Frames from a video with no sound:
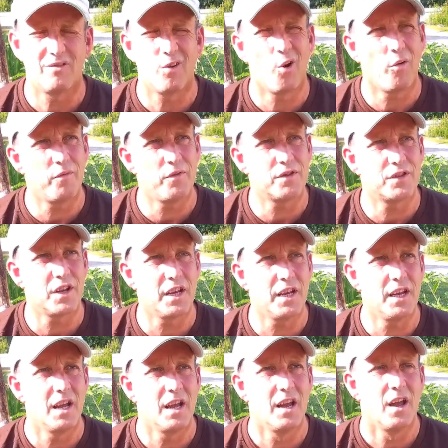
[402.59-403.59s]

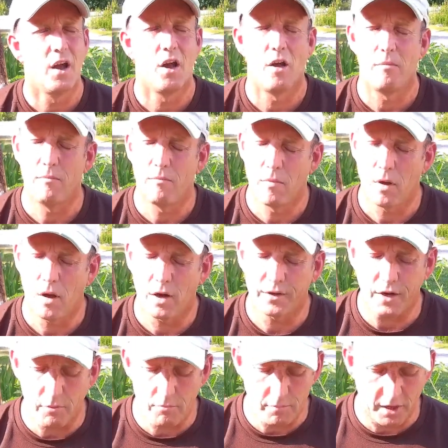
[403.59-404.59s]
Obviously, I
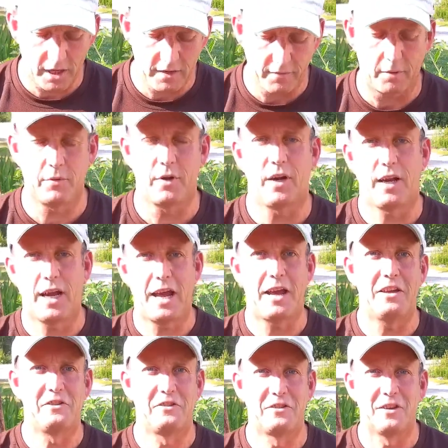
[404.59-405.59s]
don't believe I'm going to get
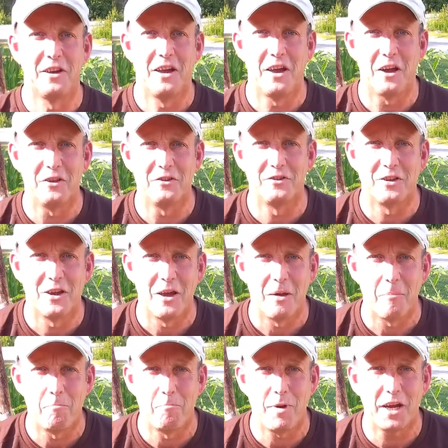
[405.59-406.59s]
as
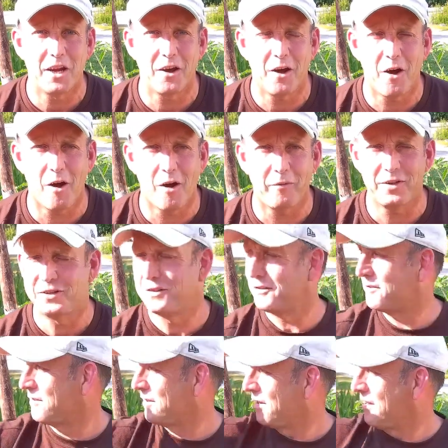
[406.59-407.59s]
big a harvest
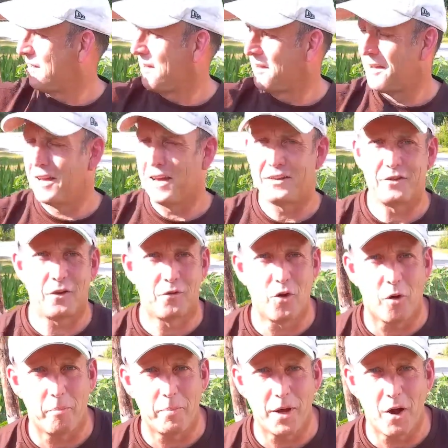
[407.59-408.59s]
as I've
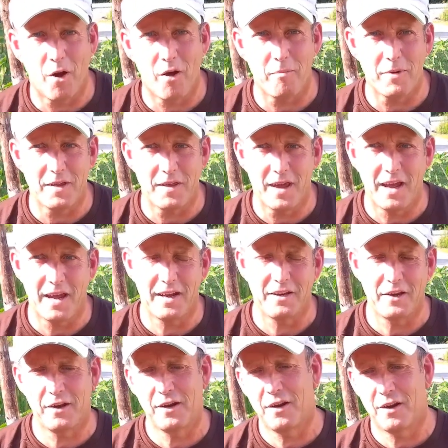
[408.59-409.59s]
got behind me there,
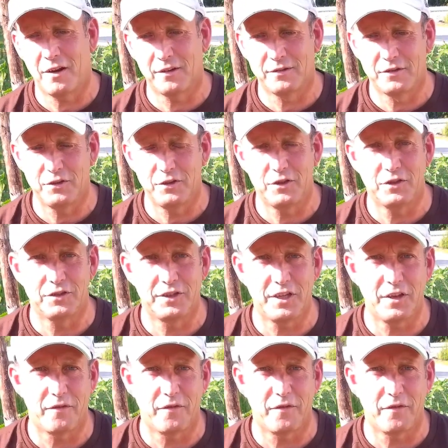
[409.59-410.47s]
and you can see the